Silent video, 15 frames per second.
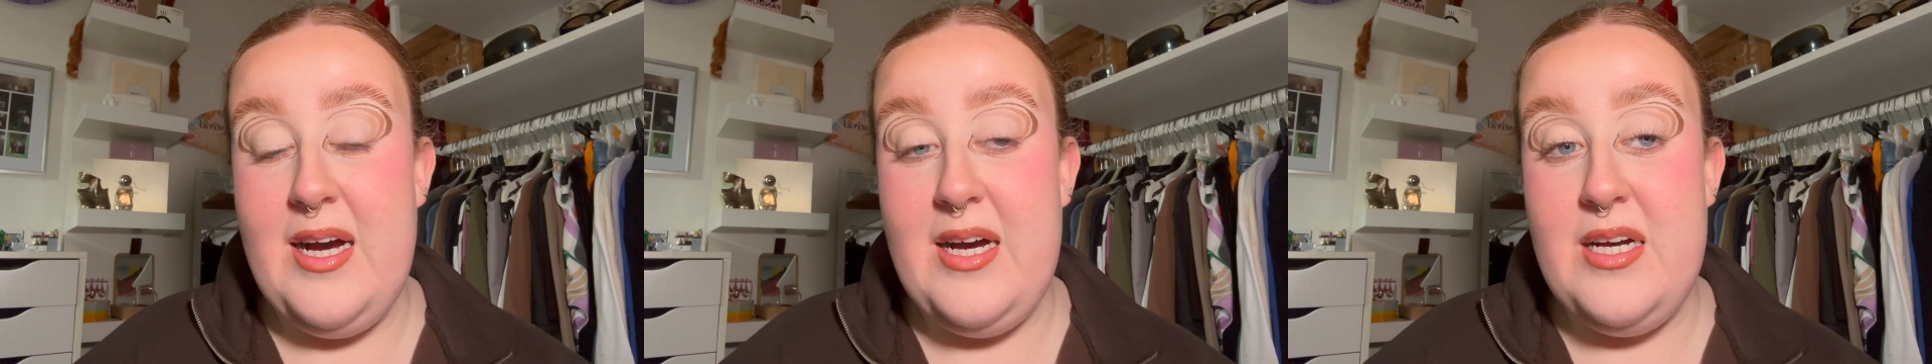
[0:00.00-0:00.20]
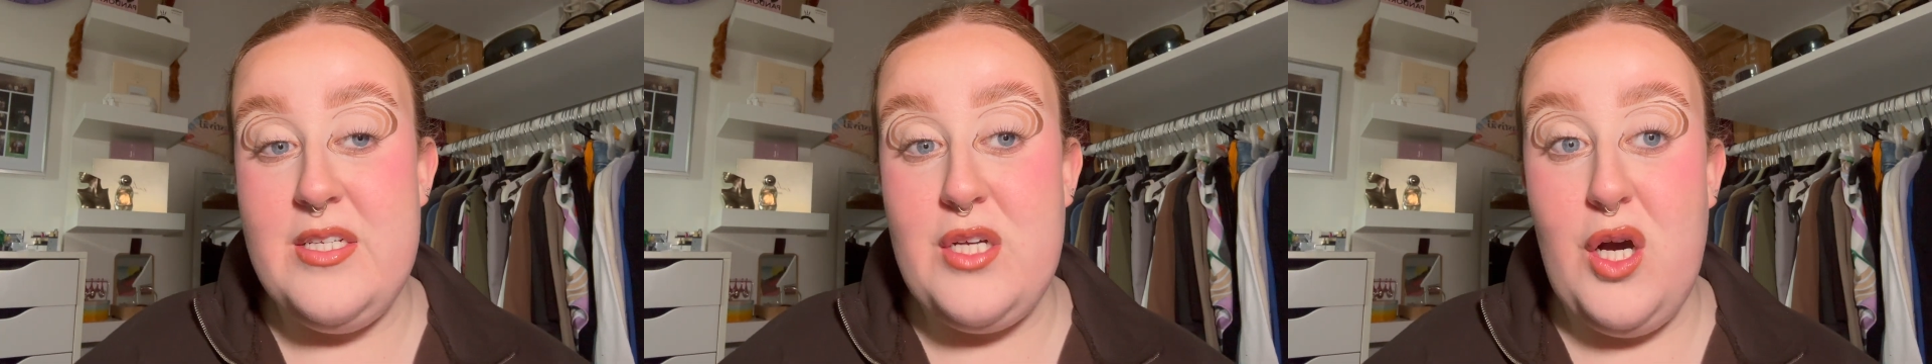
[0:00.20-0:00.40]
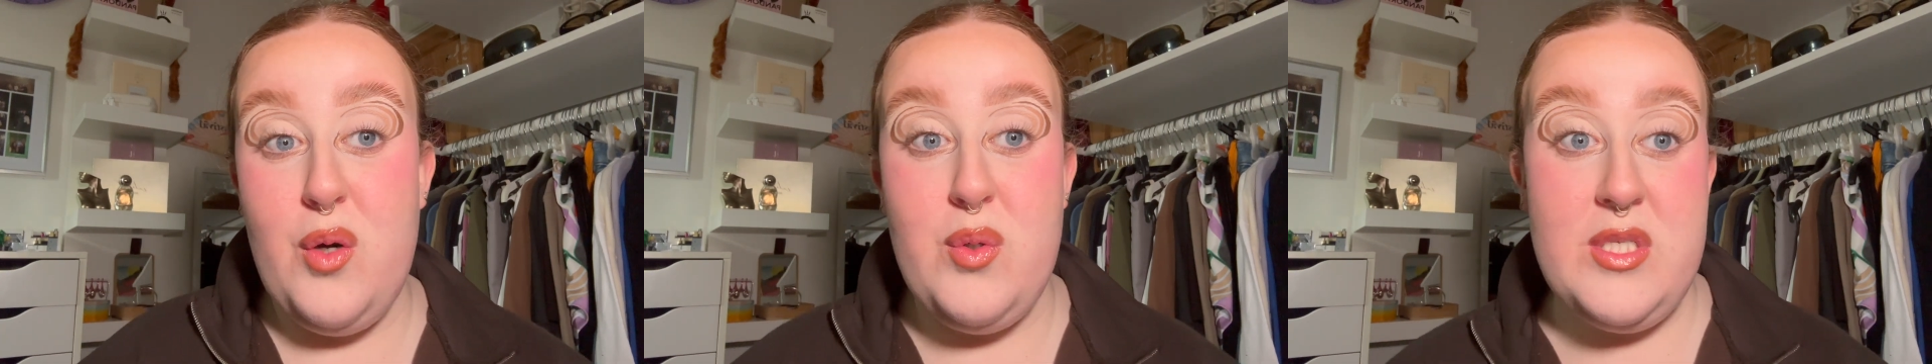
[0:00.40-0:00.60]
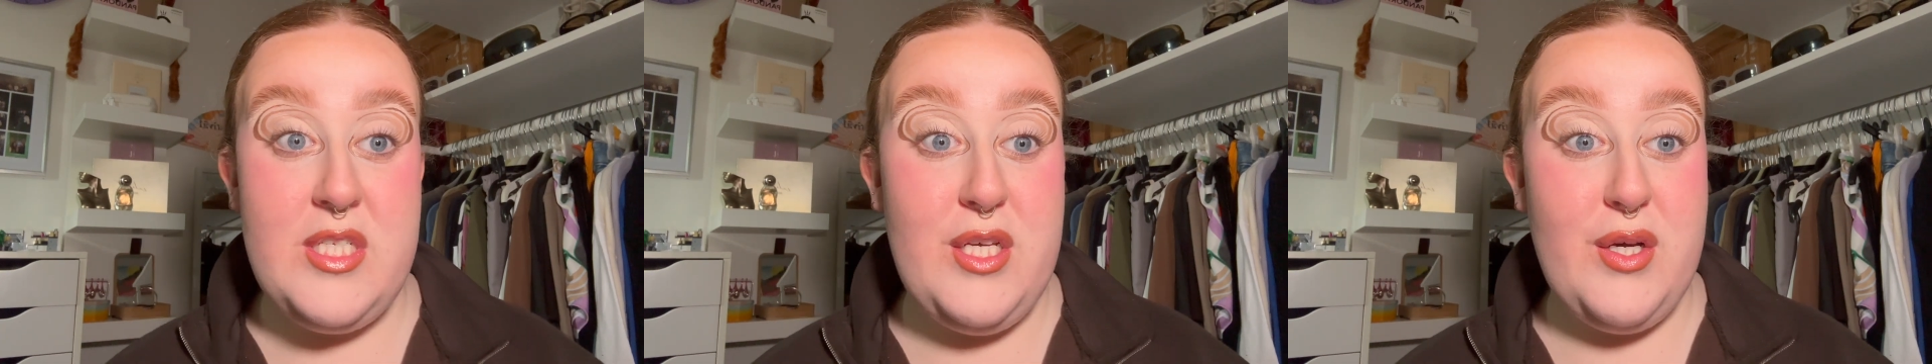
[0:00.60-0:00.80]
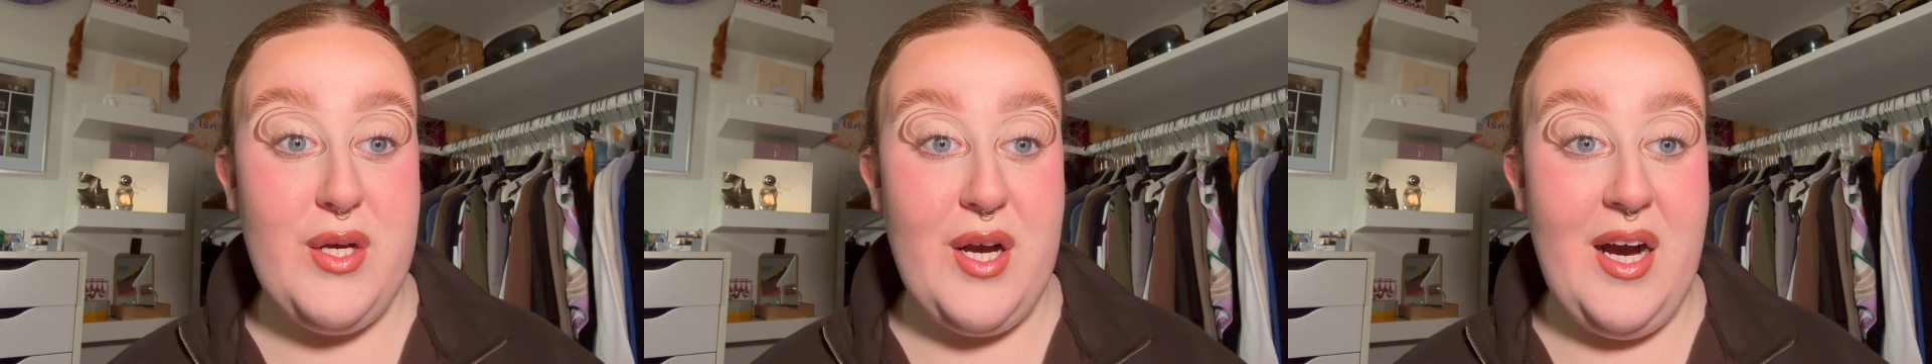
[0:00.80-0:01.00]
And I will
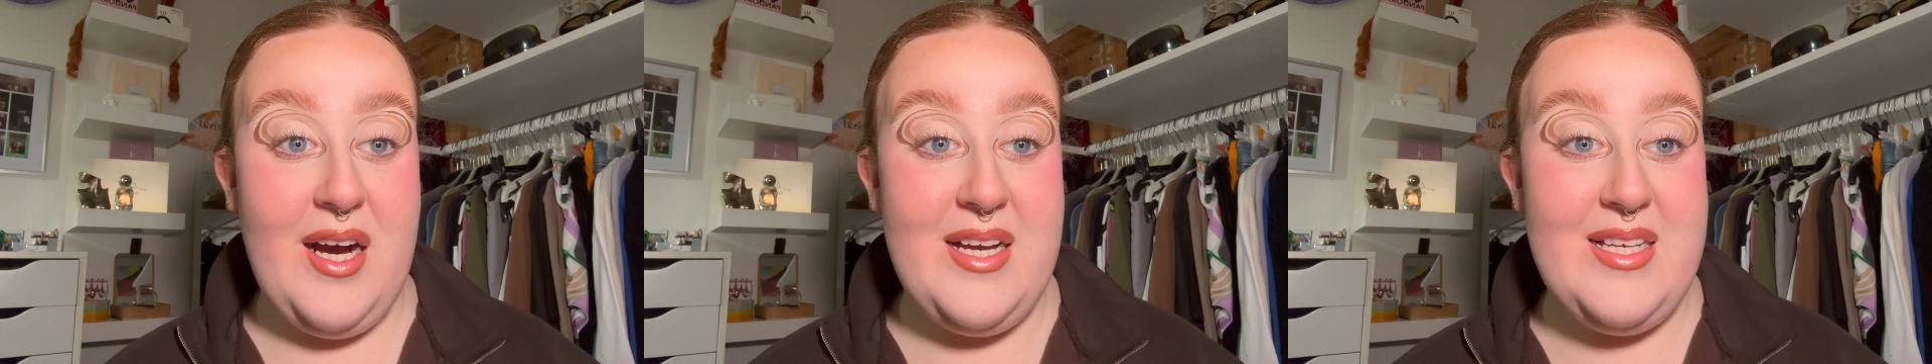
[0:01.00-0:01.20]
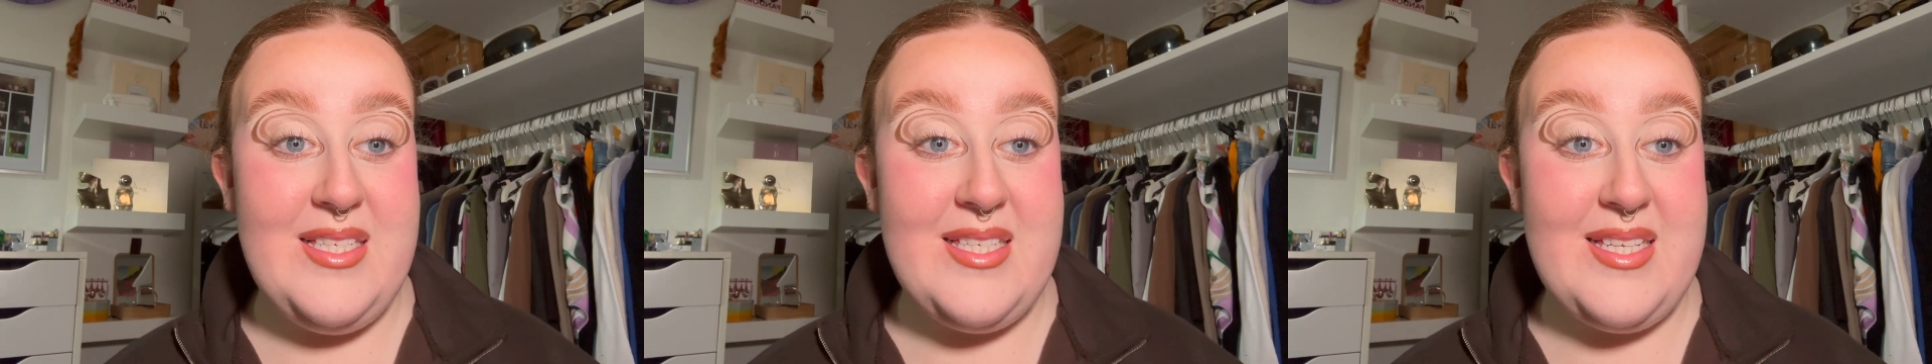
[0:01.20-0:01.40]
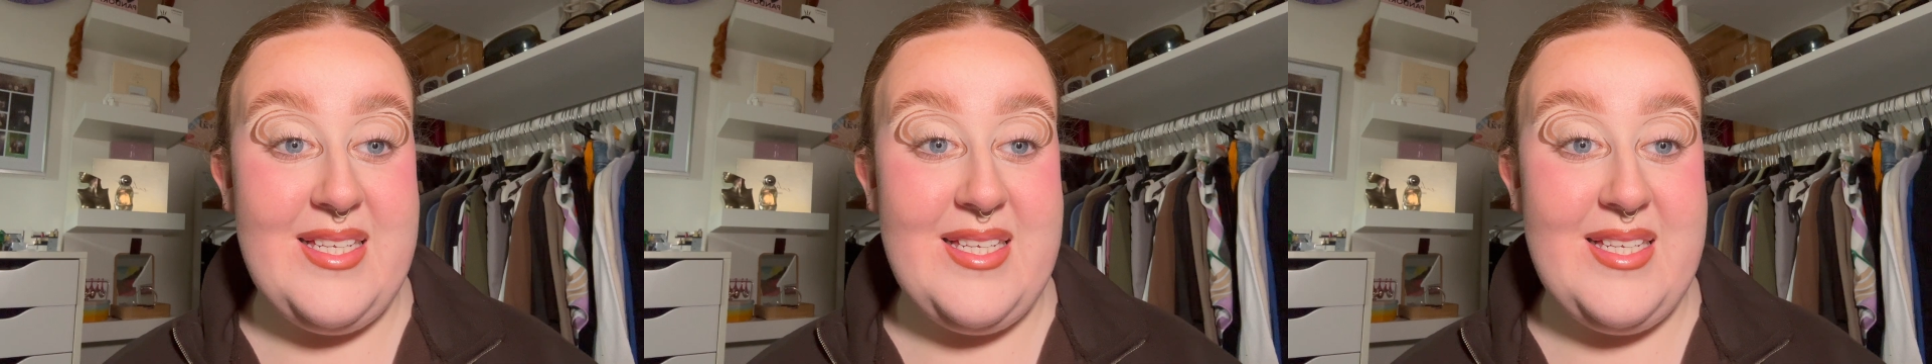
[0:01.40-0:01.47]
see you guys